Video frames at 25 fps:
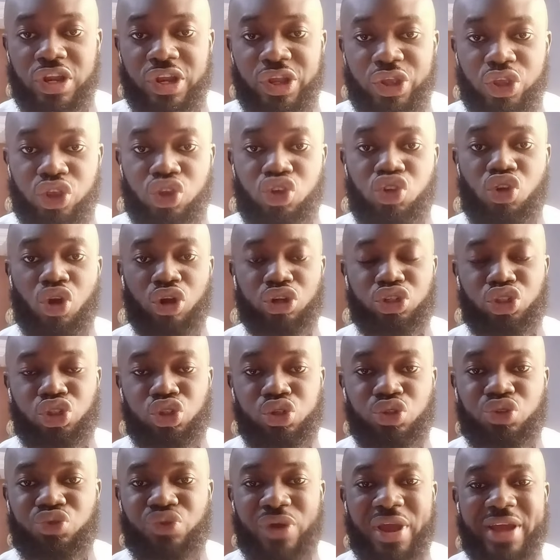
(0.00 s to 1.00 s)
your
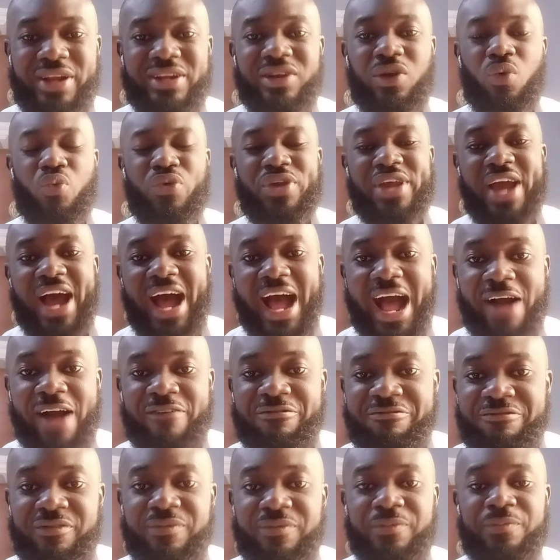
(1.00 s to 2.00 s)
children will
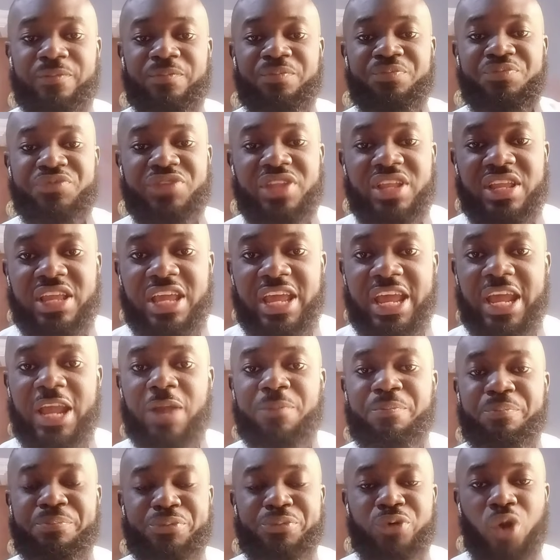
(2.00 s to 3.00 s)
have a
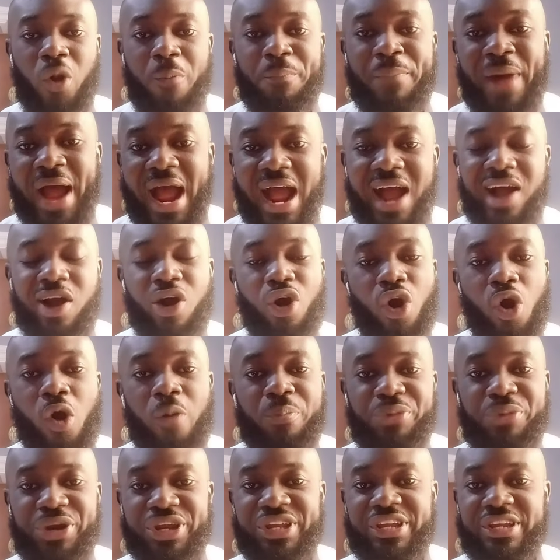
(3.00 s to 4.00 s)
proper
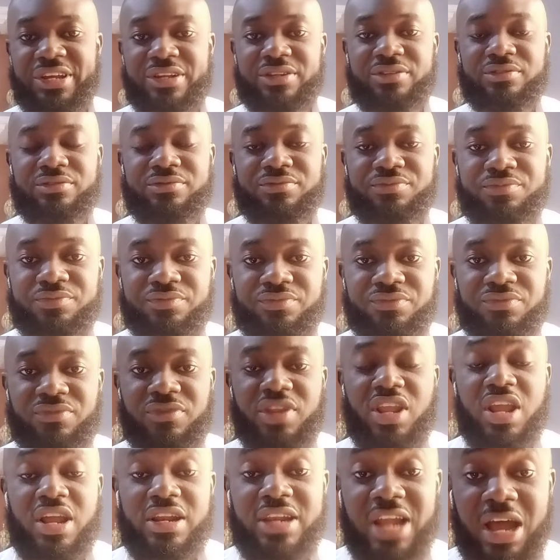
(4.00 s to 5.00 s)
upbringing.
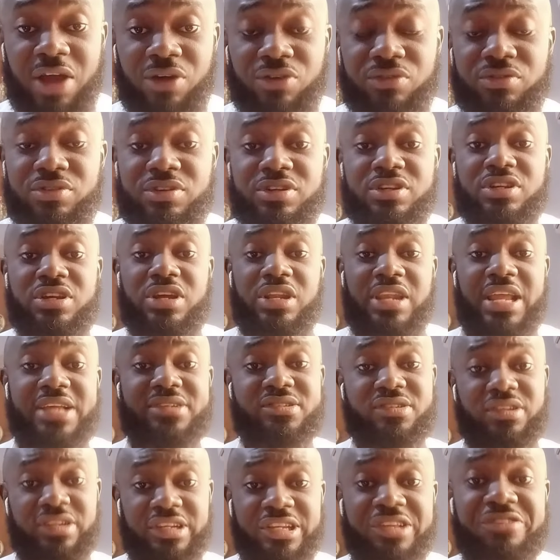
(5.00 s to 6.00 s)
Now,
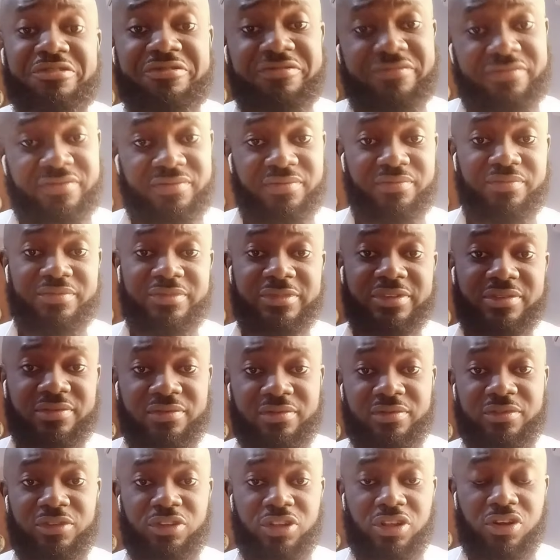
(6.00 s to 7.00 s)
let's leave
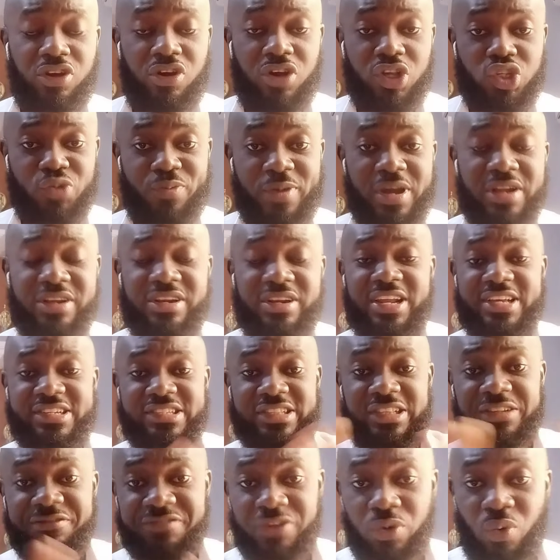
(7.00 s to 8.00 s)
the husband,
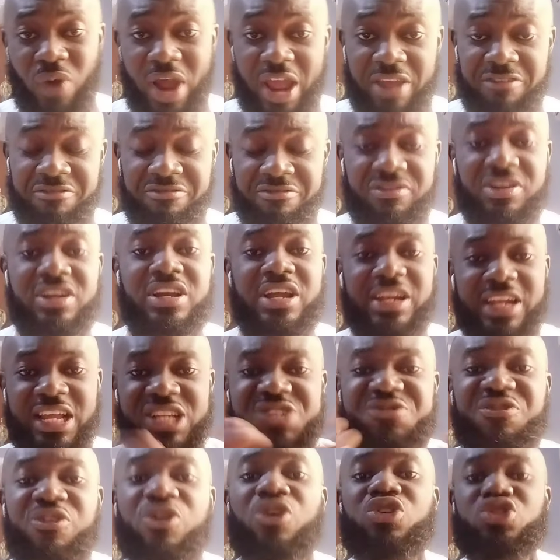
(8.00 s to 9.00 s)
let's leave the wife,
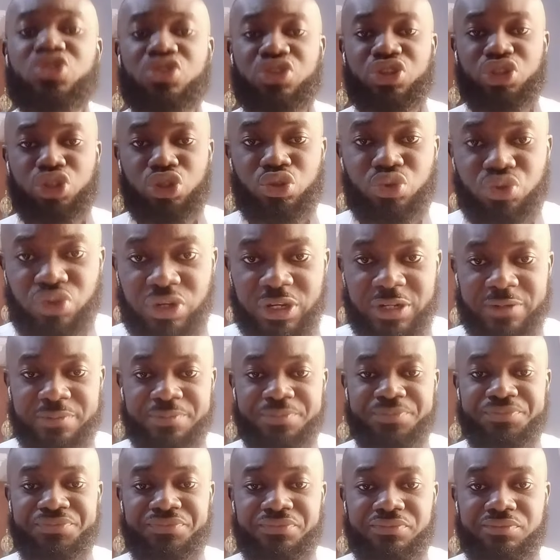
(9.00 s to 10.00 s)
let's focus on the children.
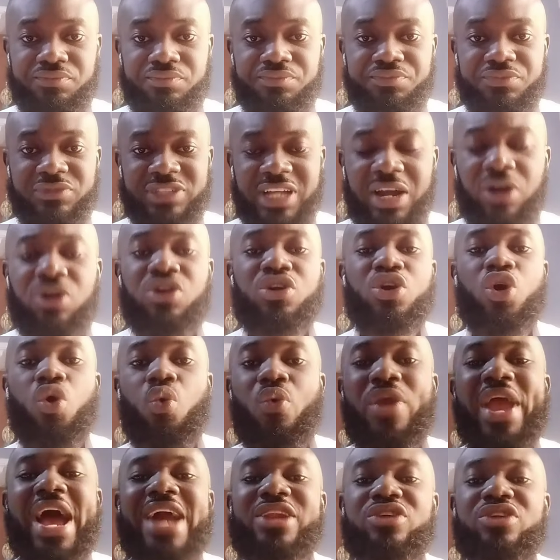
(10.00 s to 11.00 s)
Now,
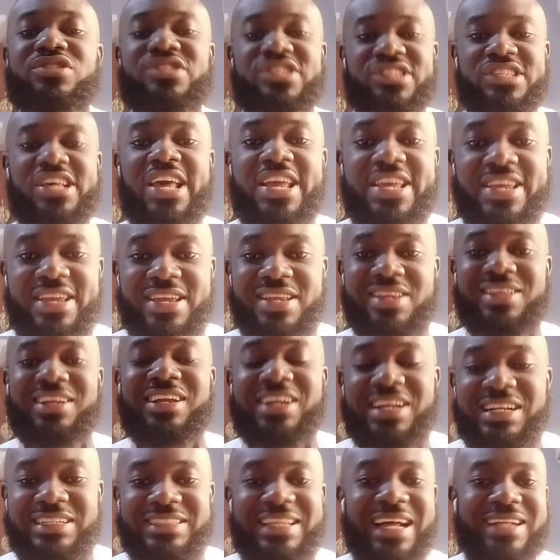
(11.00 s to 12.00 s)
we are not saying
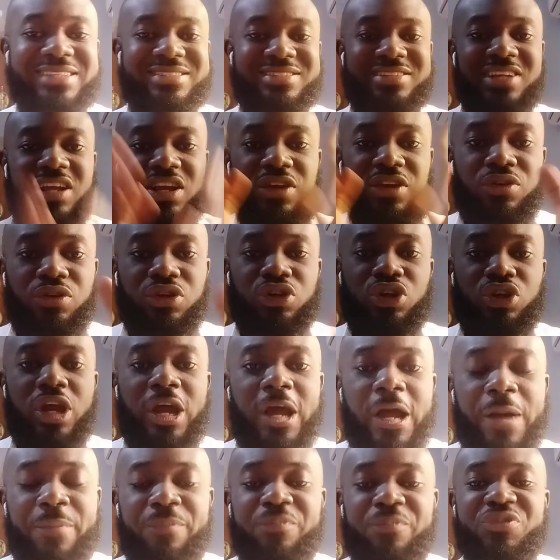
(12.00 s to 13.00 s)
that
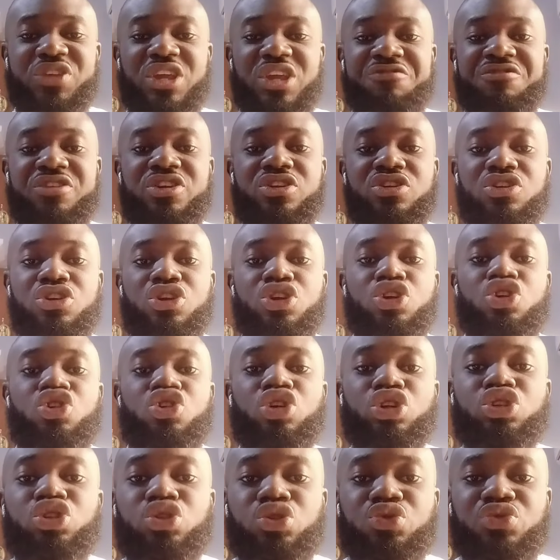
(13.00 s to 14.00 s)
giving
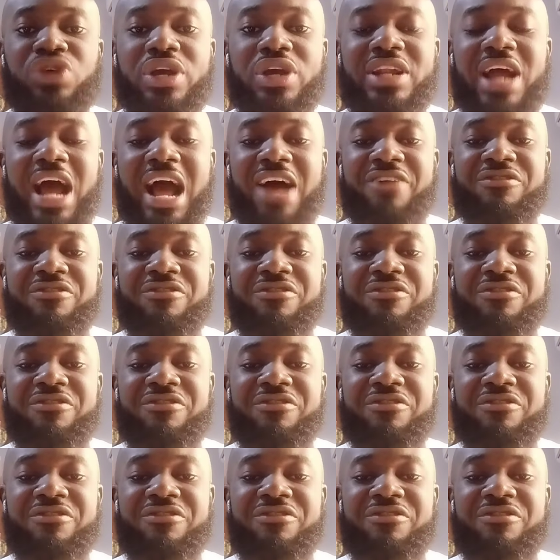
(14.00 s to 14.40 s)
your children